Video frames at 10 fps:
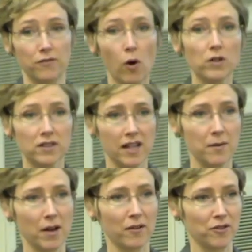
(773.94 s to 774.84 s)
volt,
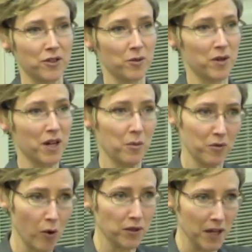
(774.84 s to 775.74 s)
named after someone named
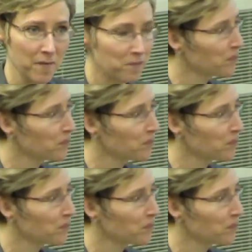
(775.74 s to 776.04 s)
Volta.